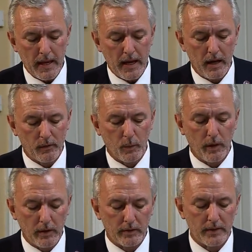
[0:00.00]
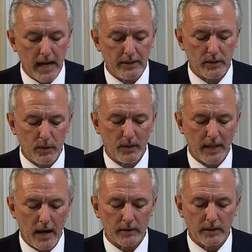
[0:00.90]
and over
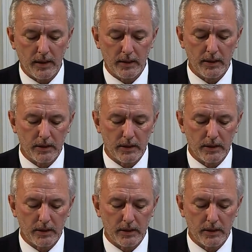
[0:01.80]
192,000 illegal